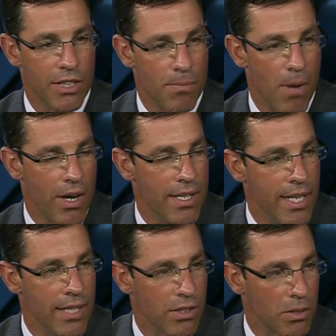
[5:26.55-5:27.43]
Jabari
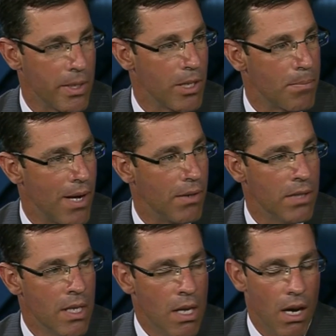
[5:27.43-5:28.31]
Dean's a
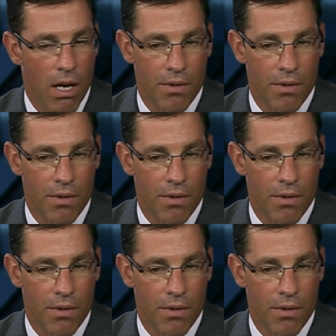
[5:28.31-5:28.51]
300-pound